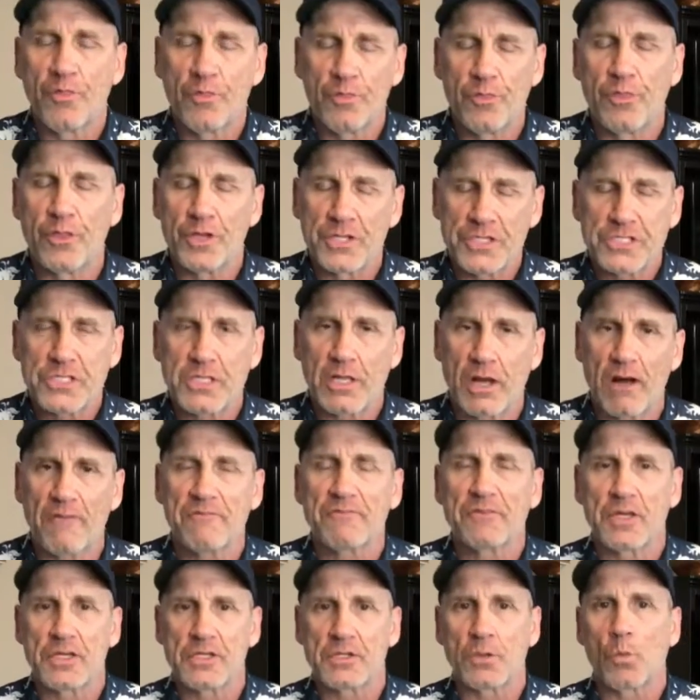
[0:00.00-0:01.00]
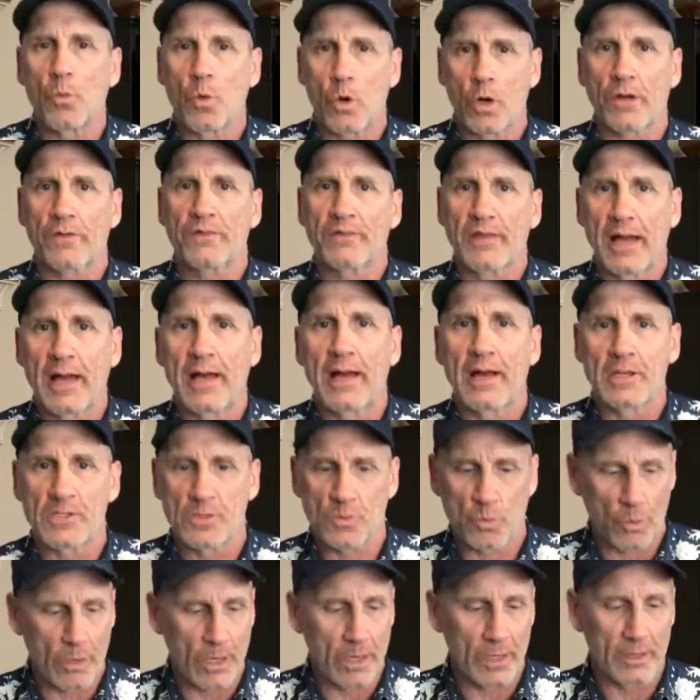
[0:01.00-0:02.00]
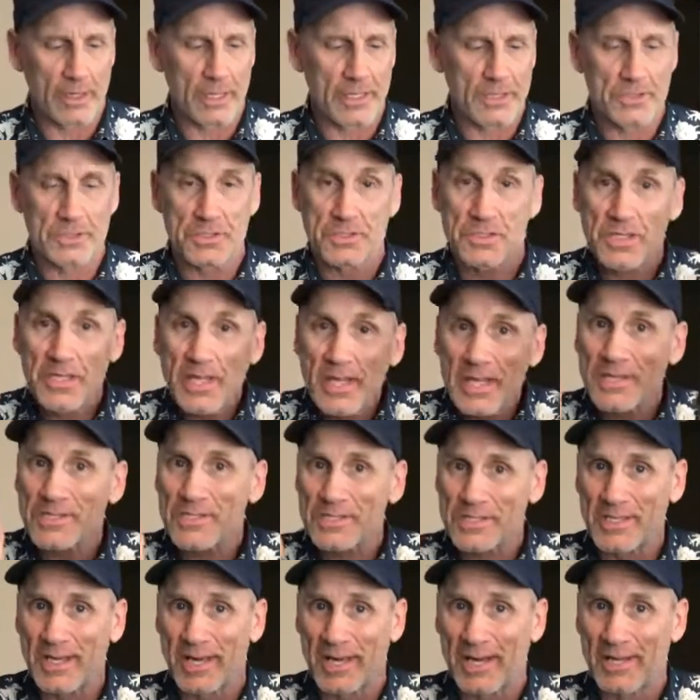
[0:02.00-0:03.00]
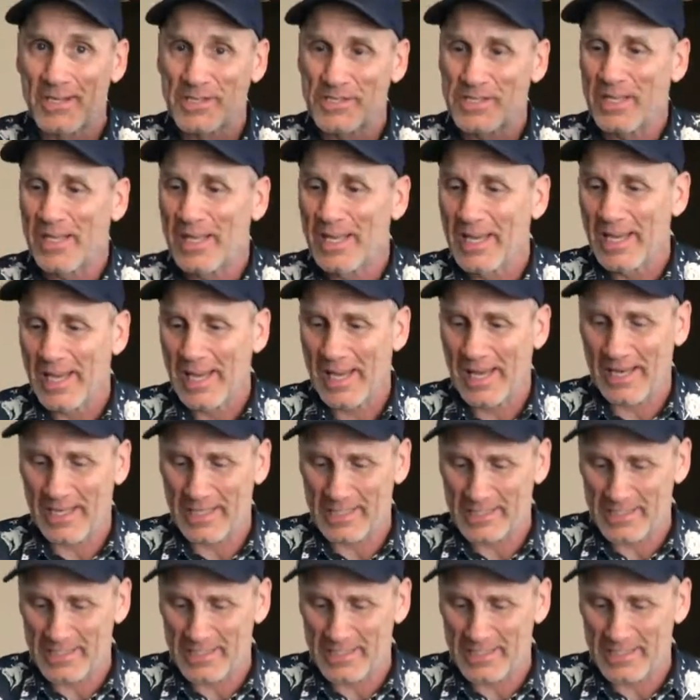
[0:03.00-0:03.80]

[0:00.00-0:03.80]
the stuff doesn't work that as well as this does, and